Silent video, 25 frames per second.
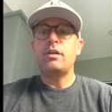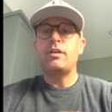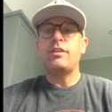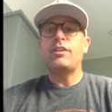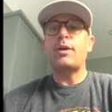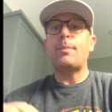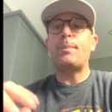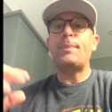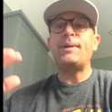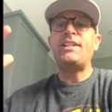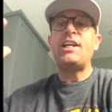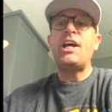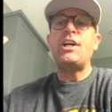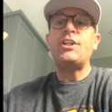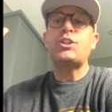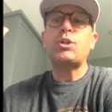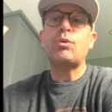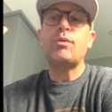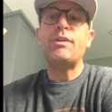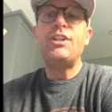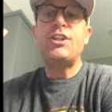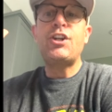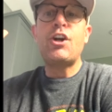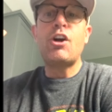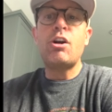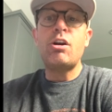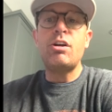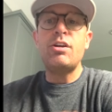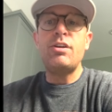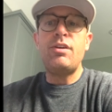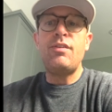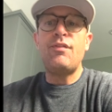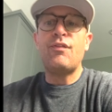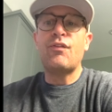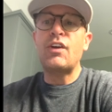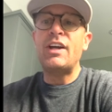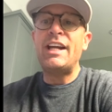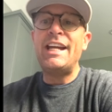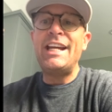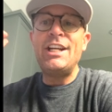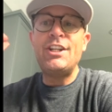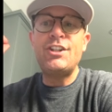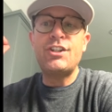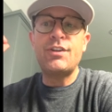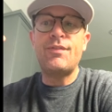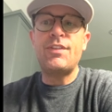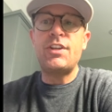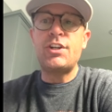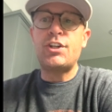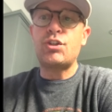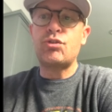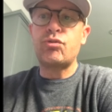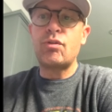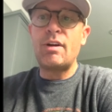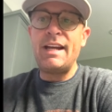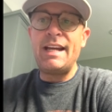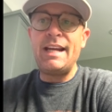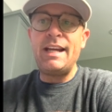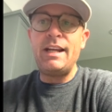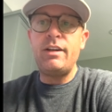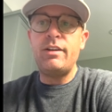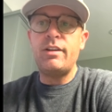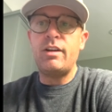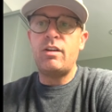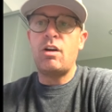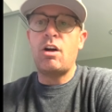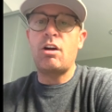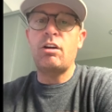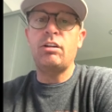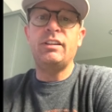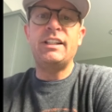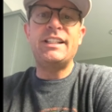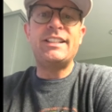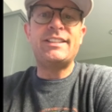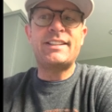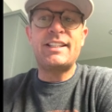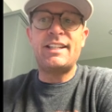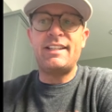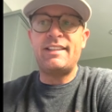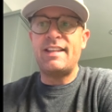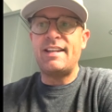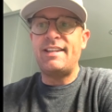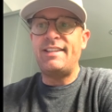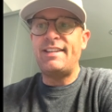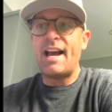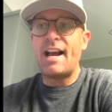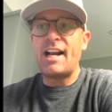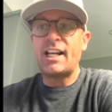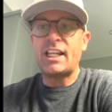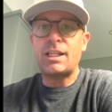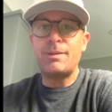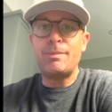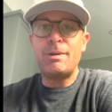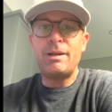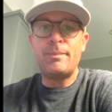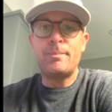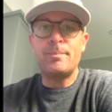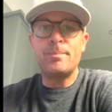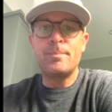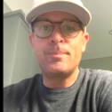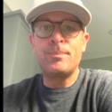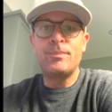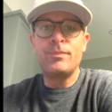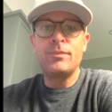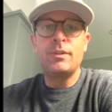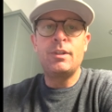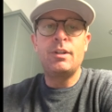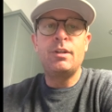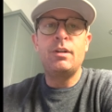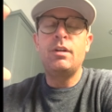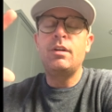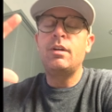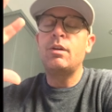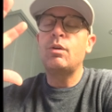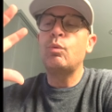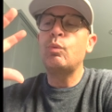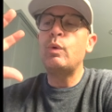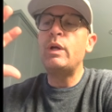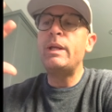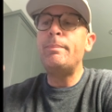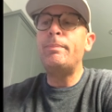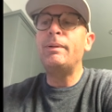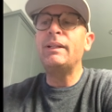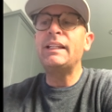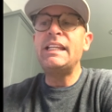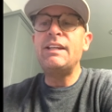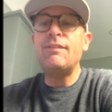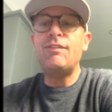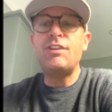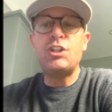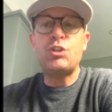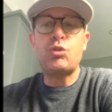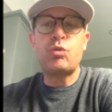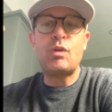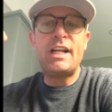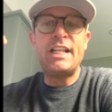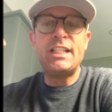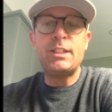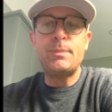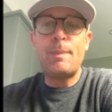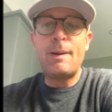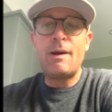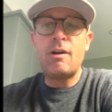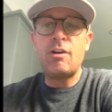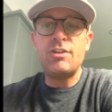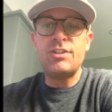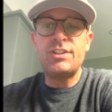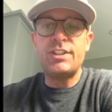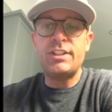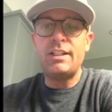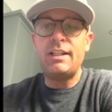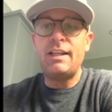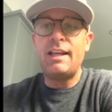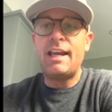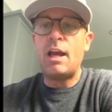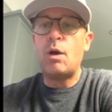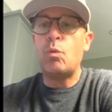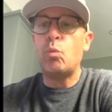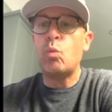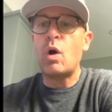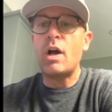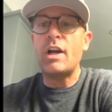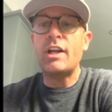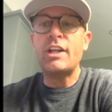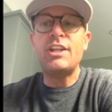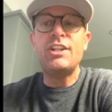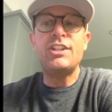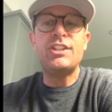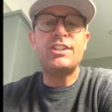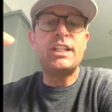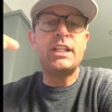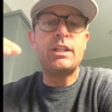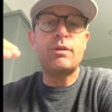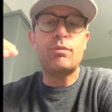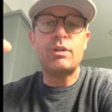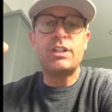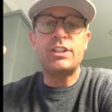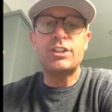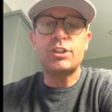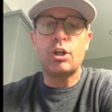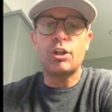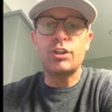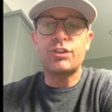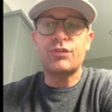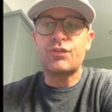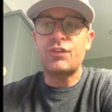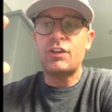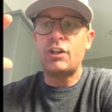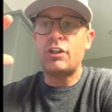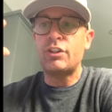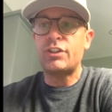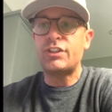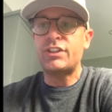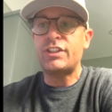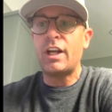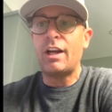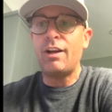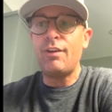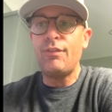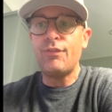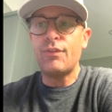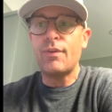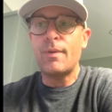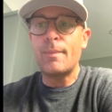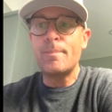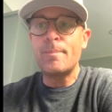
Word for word: The potential return for each of the trade are listed in the document. We believe in transparency and want you to see the results for yourself.